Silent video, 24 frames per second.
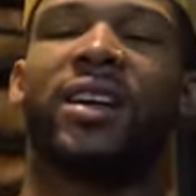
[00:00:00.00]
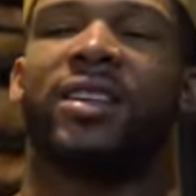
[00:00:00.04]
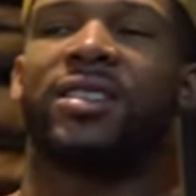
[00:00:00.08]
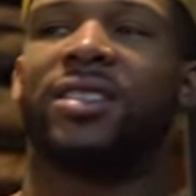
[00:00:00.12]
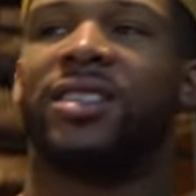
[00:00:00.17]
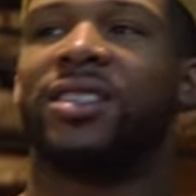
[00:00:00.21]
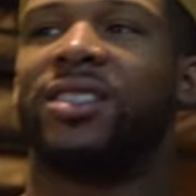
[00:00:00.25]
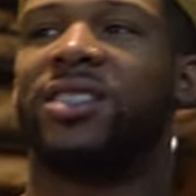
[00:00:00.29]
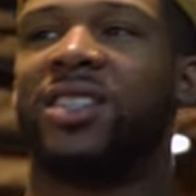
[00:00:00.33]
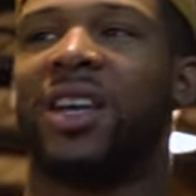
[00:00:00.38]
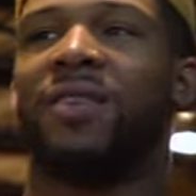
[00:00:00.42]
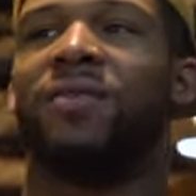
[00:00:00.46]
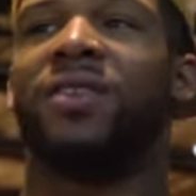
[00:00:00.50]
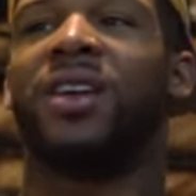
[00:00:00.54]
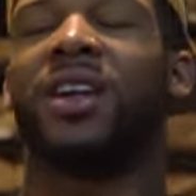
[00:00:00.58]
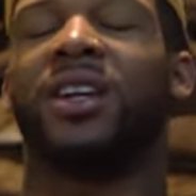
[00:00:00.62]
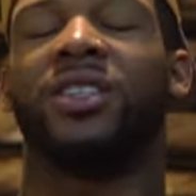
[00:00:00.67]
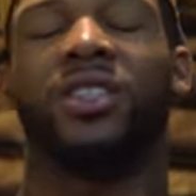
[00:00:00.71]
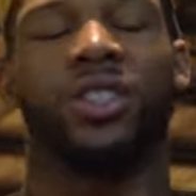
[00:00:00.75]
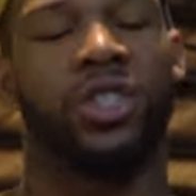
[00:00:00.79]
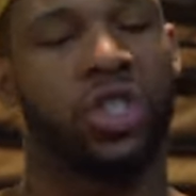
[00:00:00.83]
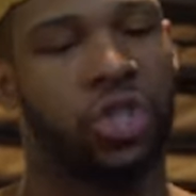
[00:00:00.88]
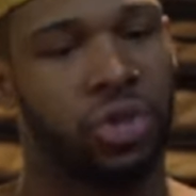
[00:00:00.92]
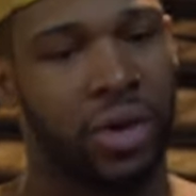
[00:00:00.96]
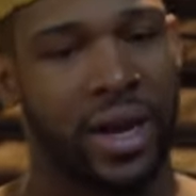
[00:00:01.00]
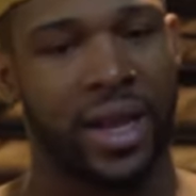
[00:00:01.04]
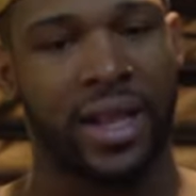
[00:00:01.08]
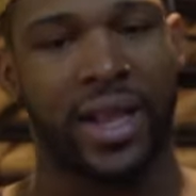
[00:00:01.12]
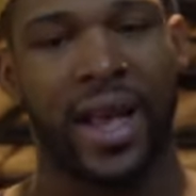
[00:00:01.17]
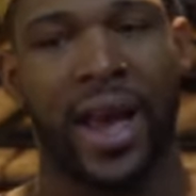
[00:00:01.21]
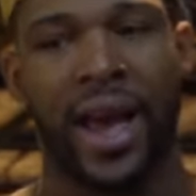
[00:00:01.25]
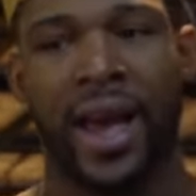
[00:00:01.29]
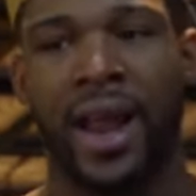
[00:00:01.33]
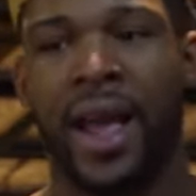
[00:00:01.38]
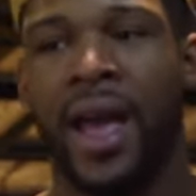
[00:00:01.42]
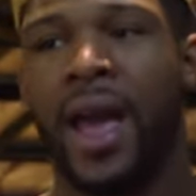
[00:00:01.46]
years of straight
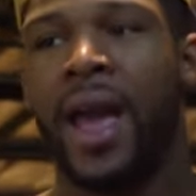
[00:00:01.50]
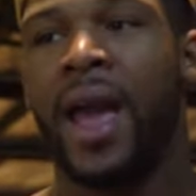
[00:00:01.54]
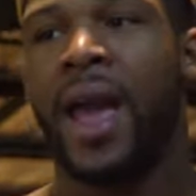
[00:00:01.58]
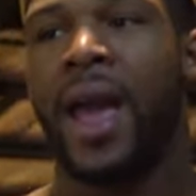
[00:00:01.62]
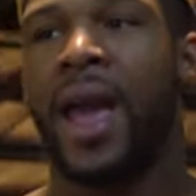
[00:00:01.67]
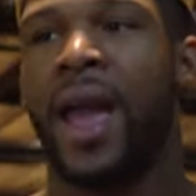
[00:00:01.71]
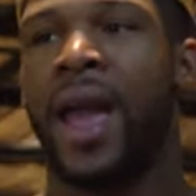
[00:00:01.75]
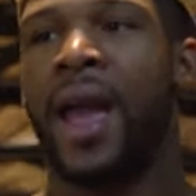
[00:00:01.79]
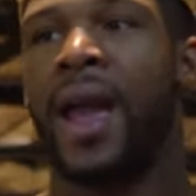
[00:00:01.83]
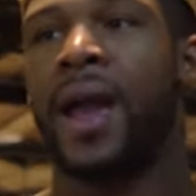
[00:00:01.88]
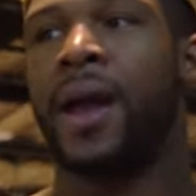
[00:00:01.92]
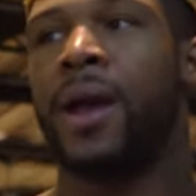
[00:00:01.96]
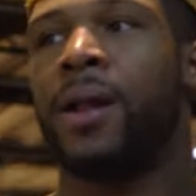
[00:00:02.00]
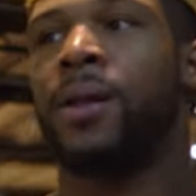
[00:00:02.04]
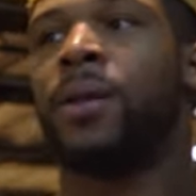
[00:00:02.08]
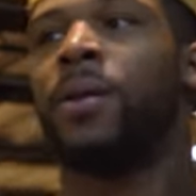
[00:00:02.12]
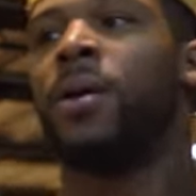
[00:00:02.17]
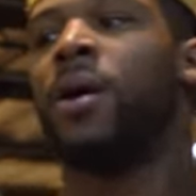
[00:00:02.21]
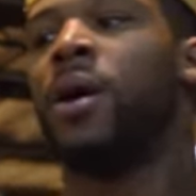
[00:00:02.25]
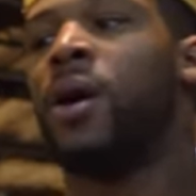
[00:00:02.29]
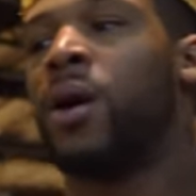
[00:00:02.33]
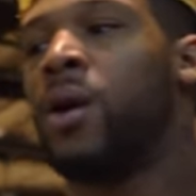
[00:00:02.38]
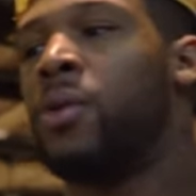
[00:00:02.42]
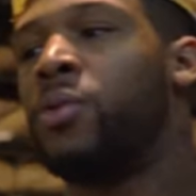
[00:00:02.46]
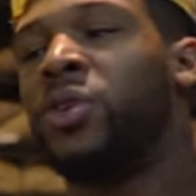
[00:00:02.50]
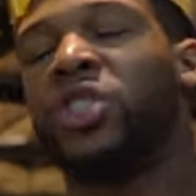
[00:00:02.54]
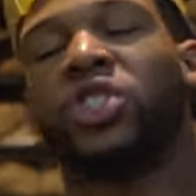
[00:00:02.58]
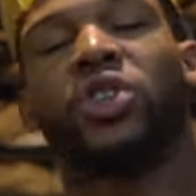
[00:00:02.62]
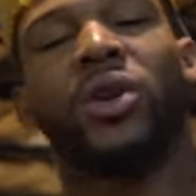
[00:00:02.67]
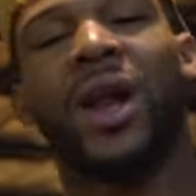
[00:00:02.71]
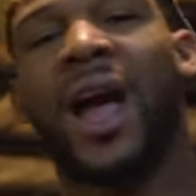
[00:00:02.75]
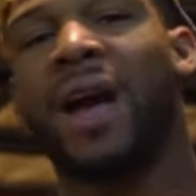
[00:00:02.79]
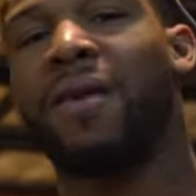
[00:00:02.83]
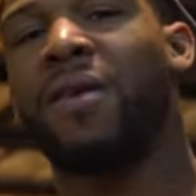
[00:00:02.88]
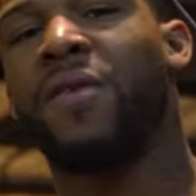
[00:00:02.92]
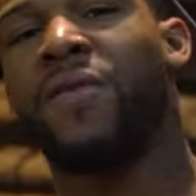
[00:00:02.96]
that. And we're just
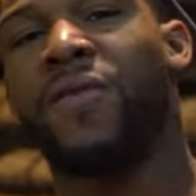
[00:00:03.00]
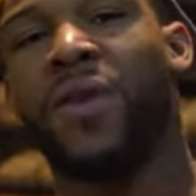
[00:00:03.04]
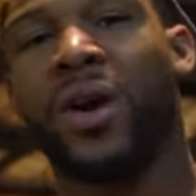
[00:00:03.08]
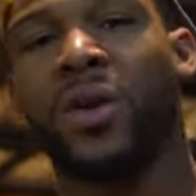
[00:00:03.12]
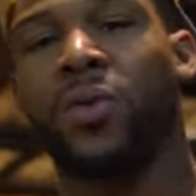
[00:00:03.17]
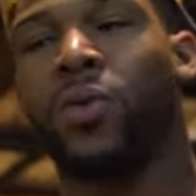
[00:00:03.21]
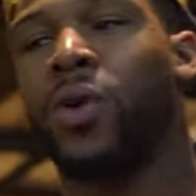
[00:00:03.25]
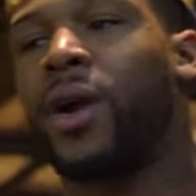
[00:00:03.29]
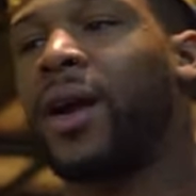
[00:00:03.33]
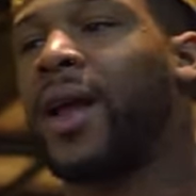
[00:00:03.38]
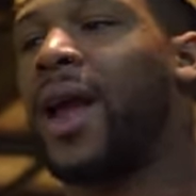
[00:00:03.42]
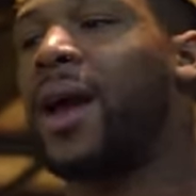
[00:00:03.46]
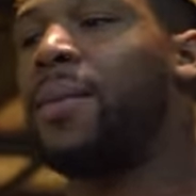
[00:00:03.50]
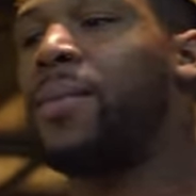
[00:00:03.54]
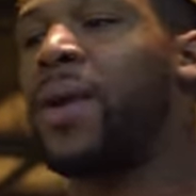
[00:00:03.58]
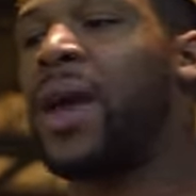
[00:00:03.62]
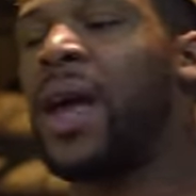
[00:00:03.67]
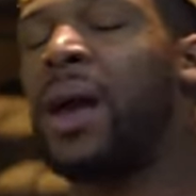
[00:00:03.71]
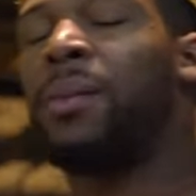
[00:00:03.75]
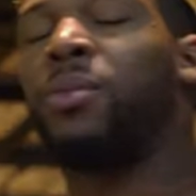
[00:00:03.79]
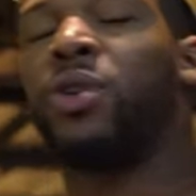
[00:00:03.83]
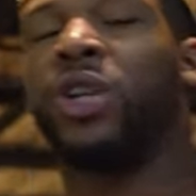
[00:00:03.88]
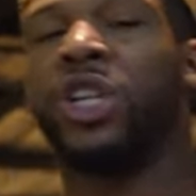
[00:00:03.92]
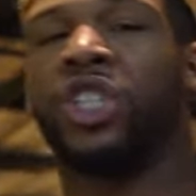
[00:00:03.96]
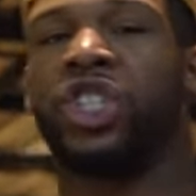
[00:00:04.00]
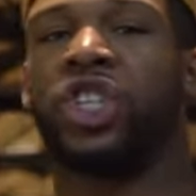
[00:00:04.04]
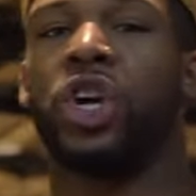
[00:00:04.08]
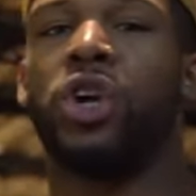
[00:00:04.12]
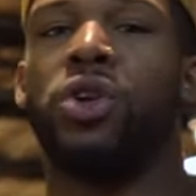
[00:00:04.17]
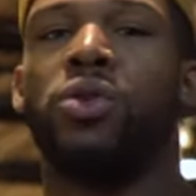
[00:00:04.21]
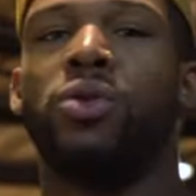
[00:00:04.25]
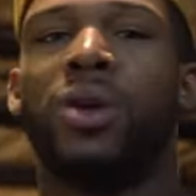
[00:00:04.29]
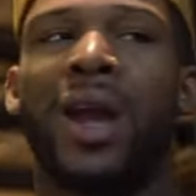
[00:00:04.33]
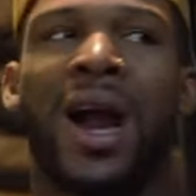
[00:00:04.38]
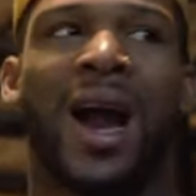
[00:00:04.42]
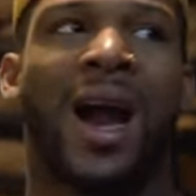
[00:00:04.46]
gonna have a fun workout, man. I'm gonna
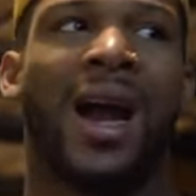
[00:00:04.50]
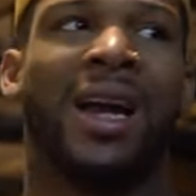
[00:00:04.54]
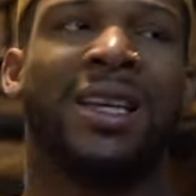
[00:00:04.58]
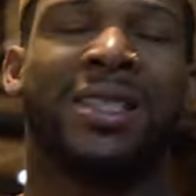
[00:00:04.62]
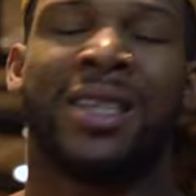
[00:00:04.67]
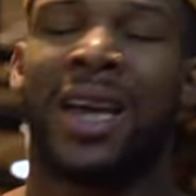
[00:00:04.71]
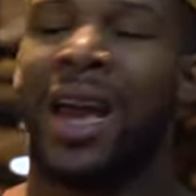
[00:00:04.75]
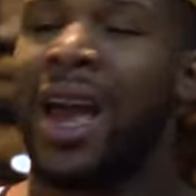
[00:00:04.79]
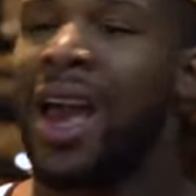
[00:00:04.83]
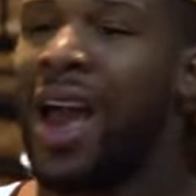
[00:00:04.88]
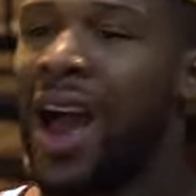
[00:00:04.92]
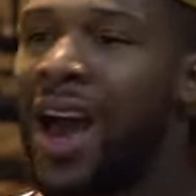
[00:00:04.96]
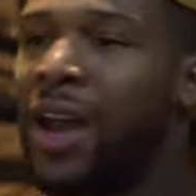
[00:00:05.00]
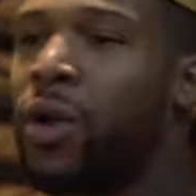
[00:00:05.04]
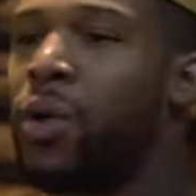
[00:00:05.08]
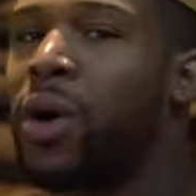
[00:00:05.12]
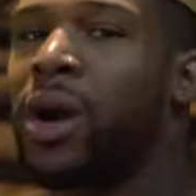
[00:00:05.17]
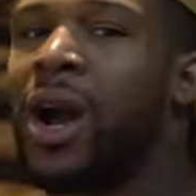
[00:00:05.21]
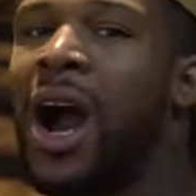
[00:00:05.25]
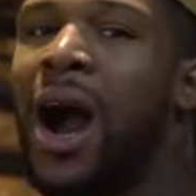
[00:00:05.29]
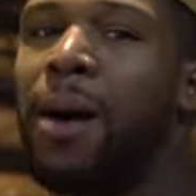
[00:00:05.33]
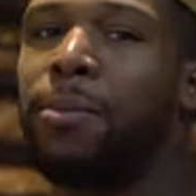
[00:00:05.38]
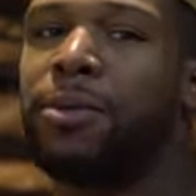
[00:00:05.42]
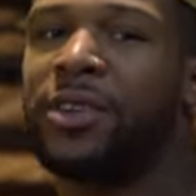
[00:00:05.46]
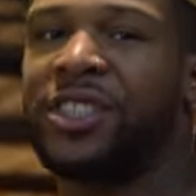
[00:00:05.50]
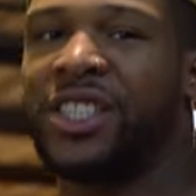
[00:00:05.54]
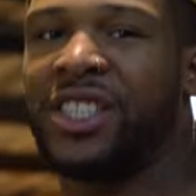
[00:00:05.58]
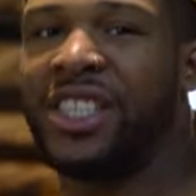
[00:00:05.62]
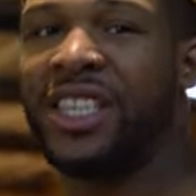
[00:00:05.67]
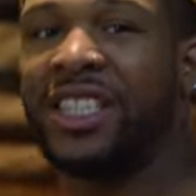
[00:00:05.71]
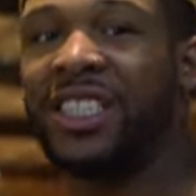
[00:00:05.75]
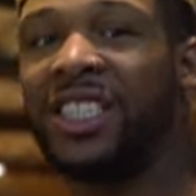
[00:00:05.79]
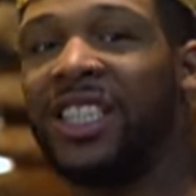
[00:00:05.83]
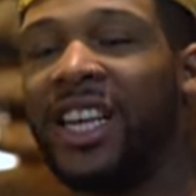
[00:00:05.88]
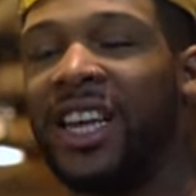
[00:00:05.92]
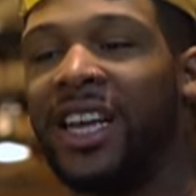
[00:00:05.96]
show you guys how to accomplish
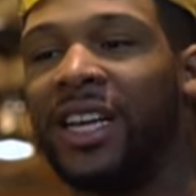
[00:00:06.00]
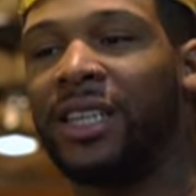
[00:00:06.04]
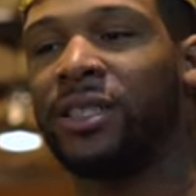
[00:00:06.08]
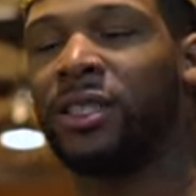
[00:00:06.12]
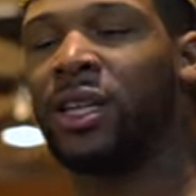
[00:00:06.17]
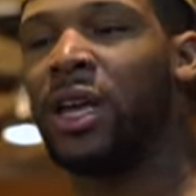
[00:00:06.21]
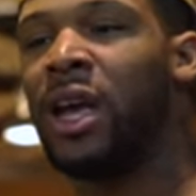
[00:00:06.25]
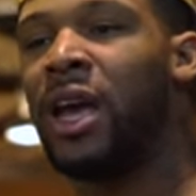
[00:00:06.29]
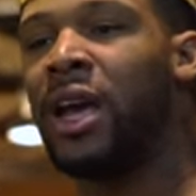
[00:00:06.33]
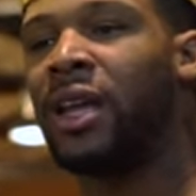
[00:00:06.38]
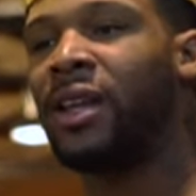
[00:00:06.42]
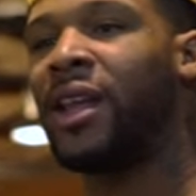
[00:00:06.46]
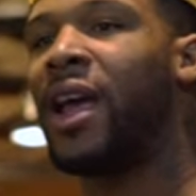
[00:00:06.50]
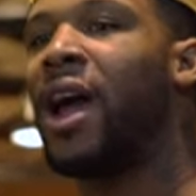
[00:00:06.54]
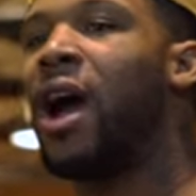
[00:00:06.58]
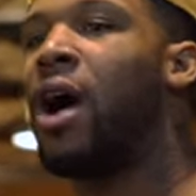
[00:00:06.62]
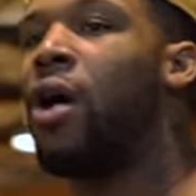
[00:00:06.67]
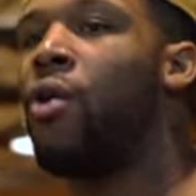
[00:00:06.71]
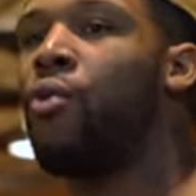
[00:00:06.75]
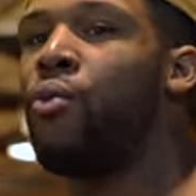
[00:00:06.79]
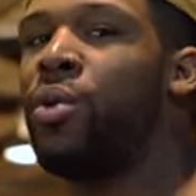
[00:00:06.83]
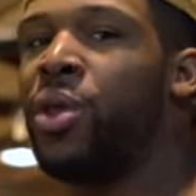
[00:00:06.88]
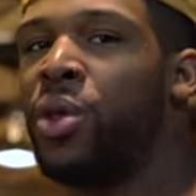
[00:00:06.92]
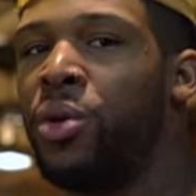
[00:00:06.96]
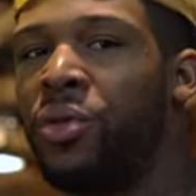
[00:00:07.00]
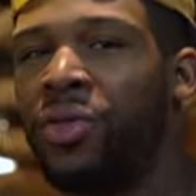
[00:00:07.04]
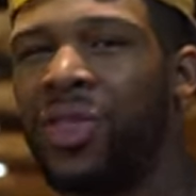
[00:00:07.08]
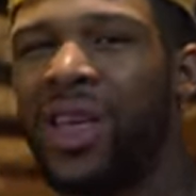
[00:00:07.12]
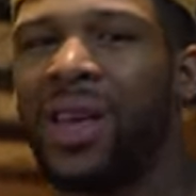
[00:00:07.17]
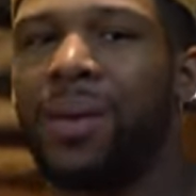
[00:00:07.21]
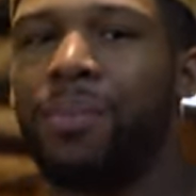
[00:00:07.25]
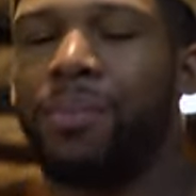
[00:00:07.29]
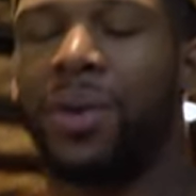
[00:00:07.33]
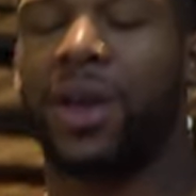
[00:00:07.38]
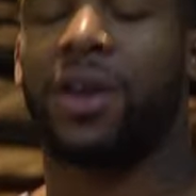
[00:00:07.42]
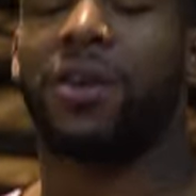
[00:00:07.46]
these things. Now, when you
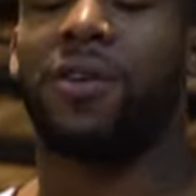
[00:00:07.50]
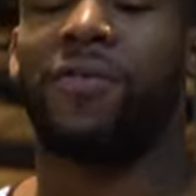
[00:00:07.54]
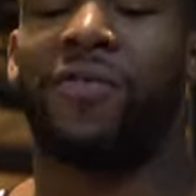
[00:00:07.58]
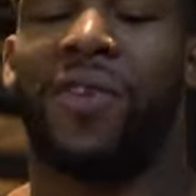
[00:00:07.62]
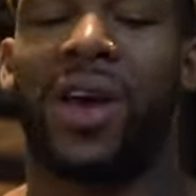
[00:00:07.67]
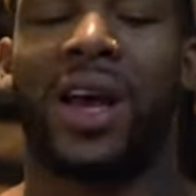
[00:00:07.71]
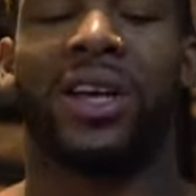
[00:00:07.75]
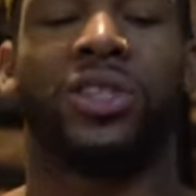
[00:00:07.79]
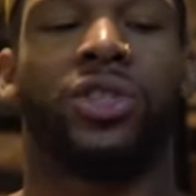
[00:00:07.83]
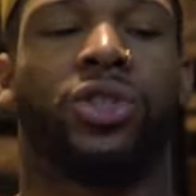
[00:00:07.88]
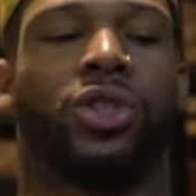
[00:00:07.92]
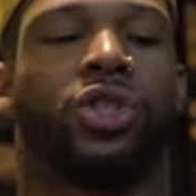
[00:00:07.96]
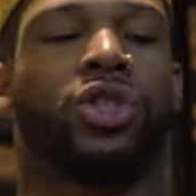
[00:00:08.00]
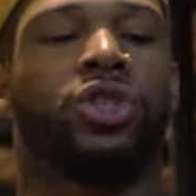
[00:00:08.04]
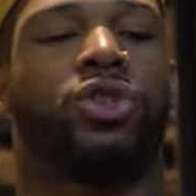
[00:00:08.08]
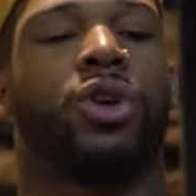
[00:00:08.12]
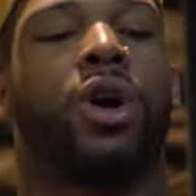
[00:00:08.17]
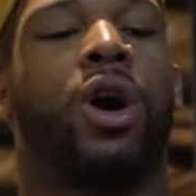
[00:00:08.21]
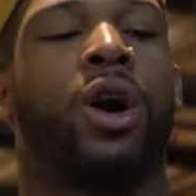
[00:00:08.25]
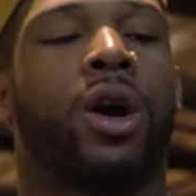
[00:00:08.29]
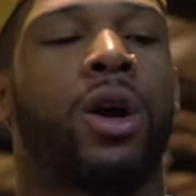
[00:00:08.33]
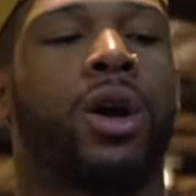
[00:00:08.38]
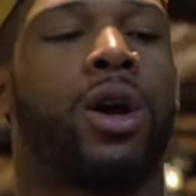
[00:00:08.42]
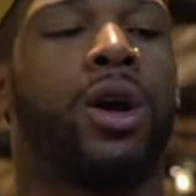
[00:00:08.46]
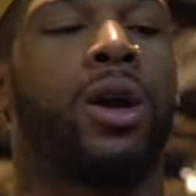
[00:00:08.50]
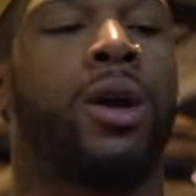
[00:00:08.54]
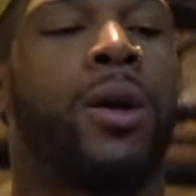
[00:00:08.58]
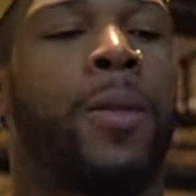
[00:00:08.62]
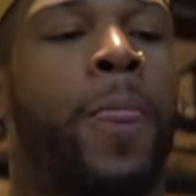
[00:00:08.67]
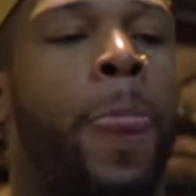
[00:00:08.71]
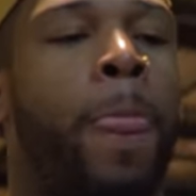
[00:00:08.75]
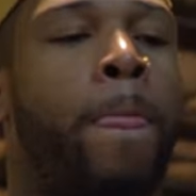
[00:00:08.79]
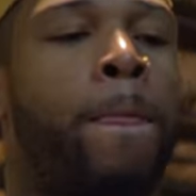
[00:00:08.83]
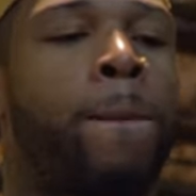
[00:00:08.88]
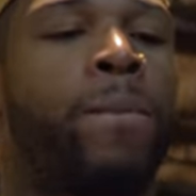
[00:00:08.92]
think bigger, faster, stronger,